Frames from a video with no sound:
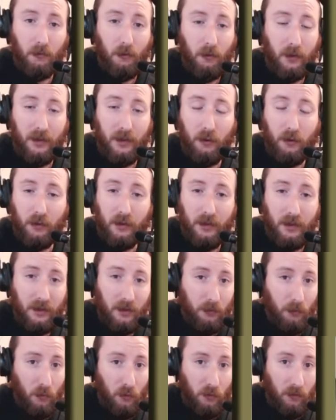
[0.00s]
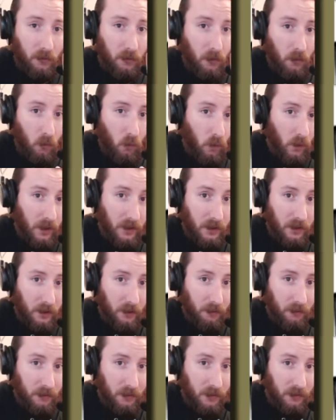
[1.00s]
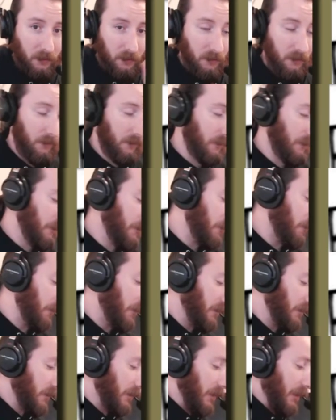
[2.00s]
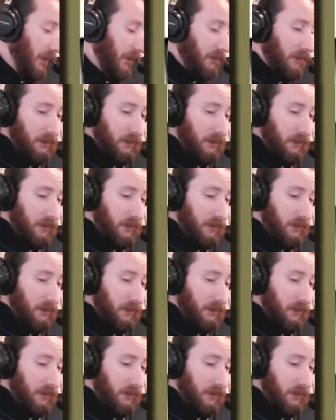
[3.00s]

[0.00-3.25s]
really you only need to move one note. So in this case,